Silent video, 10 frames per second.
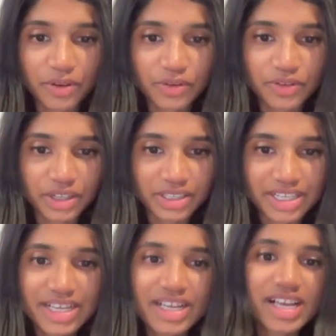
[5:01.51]
fulfilled.
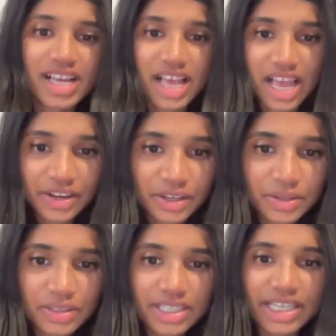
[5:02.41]
And here
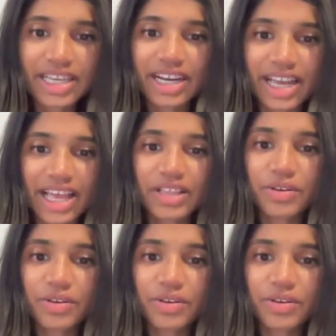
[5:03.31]
you'll see again the